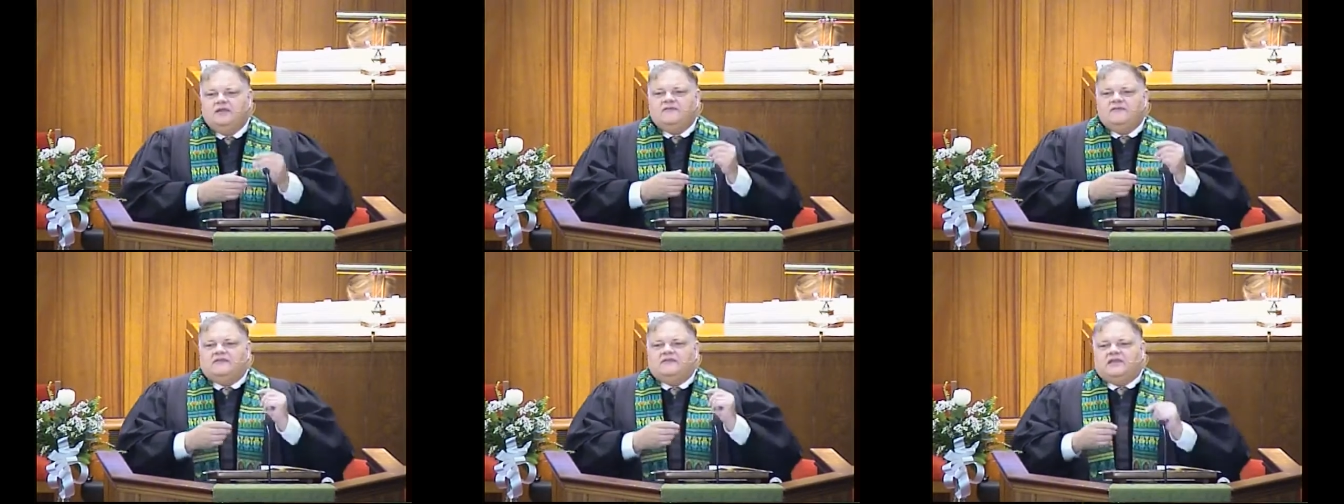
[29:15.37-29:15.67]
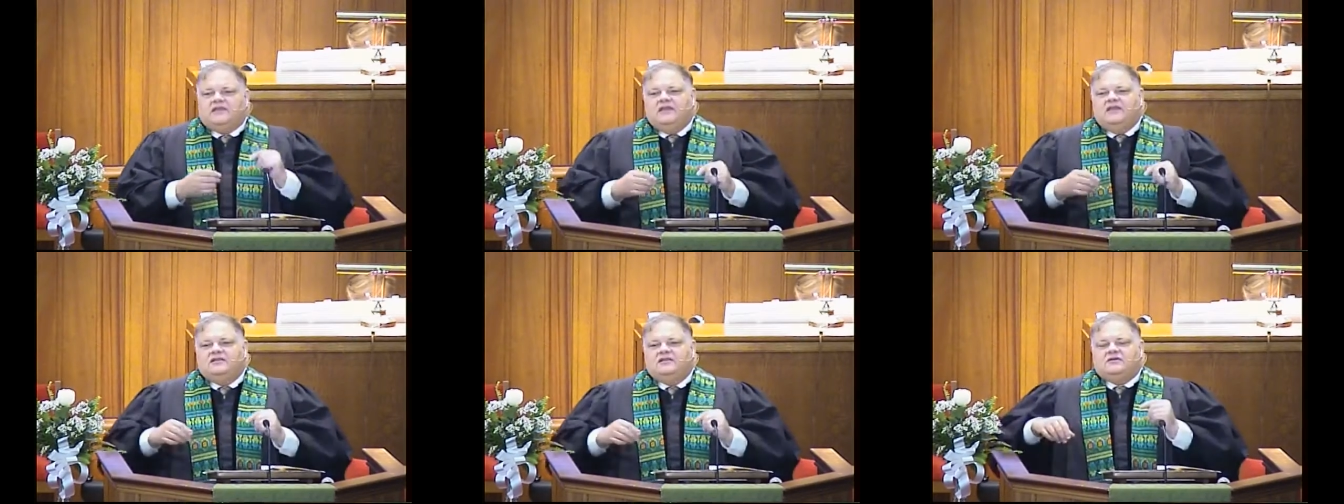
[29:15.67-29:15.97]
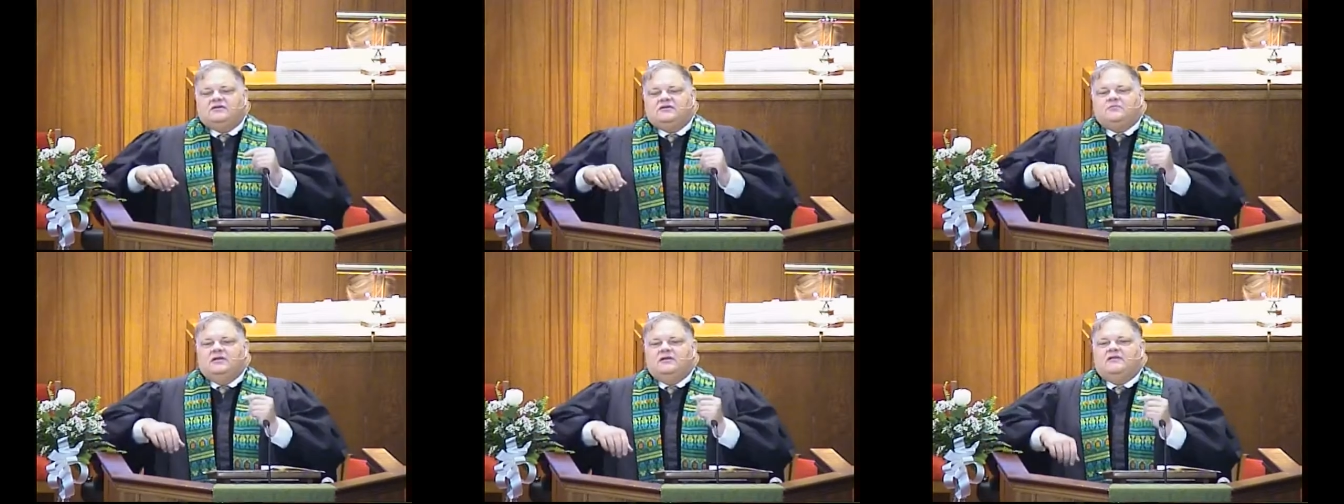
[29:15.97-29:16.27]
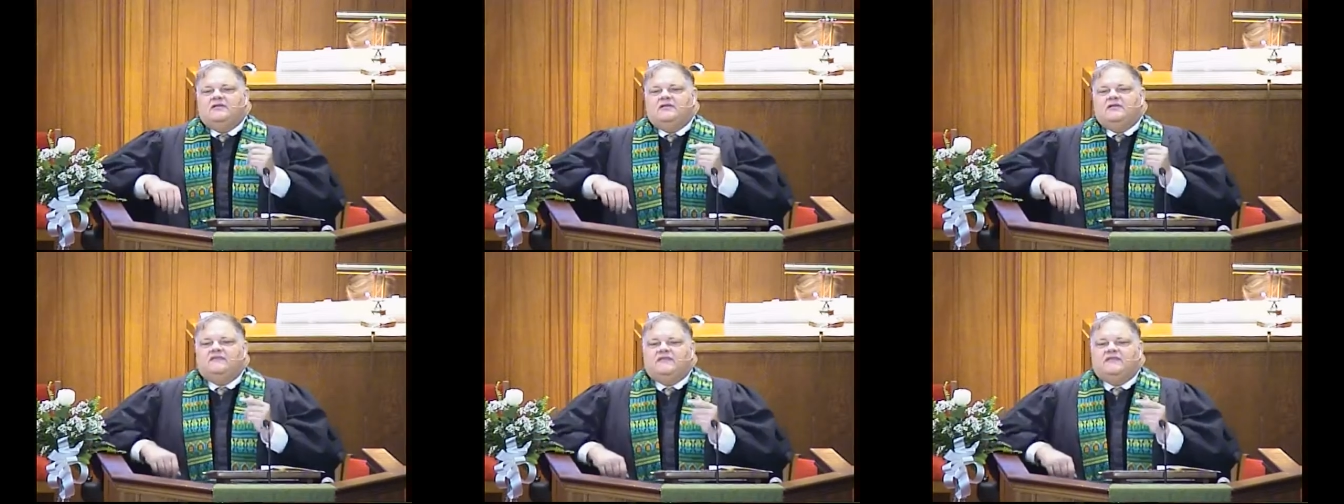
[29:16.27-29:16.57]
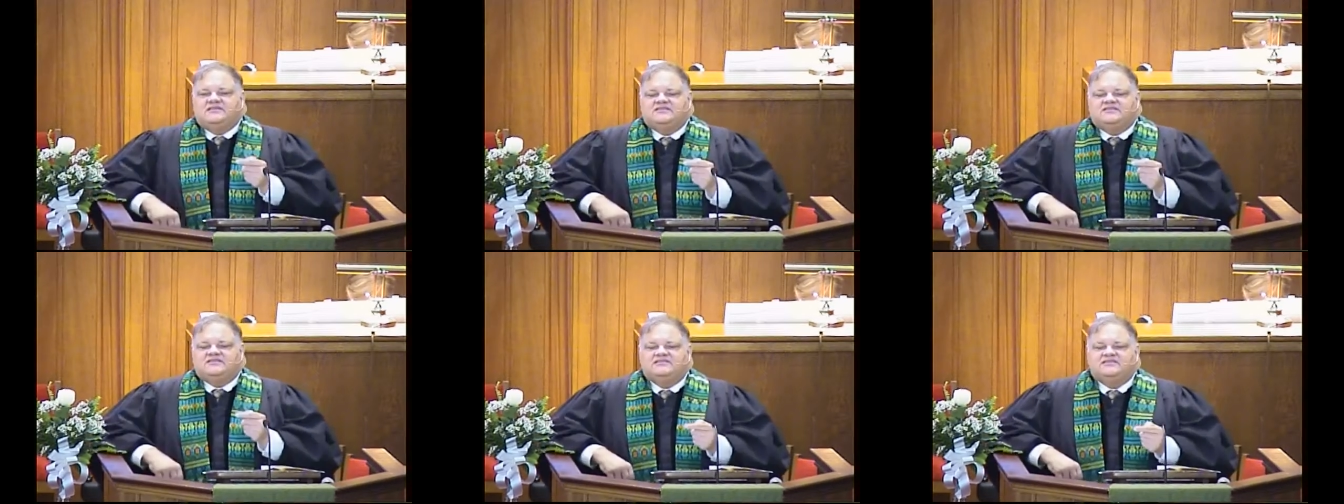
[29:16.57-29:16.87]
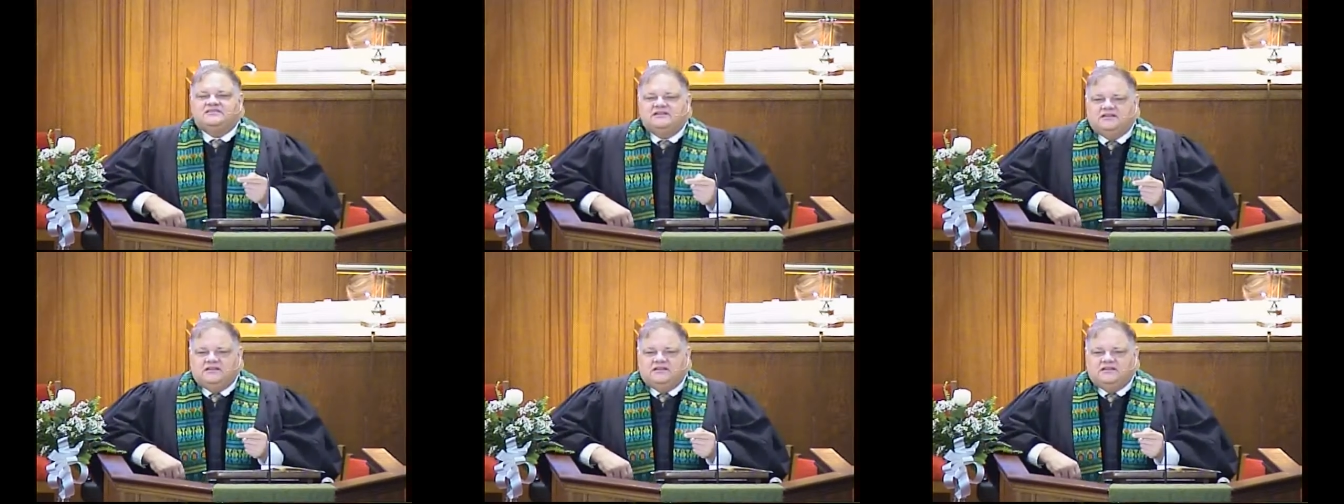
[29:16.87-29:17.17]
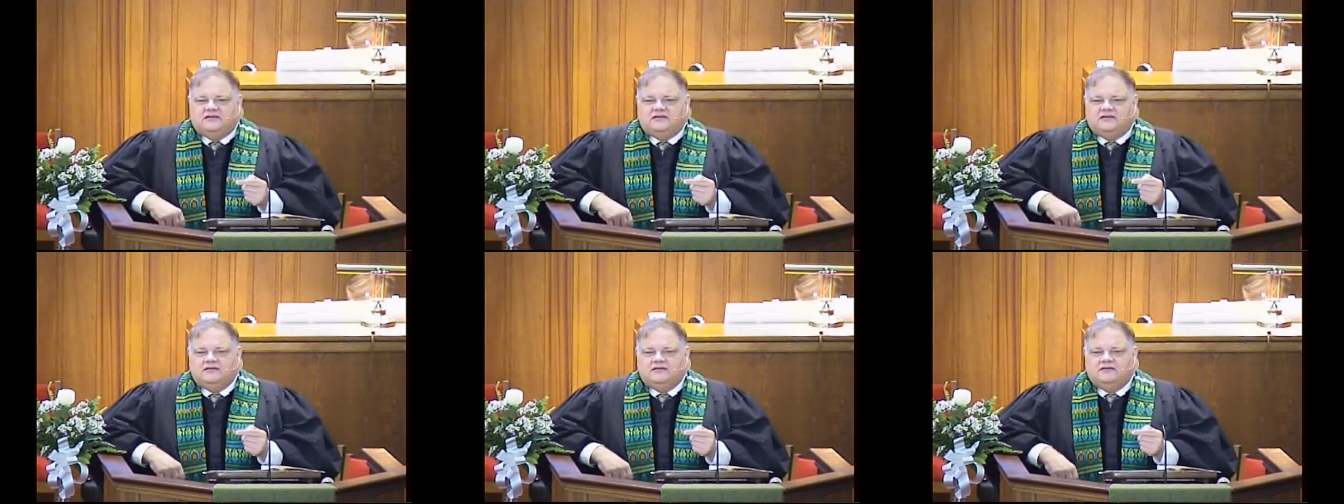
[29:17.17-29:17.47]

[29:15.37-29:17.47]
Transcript: The kingdom they seek,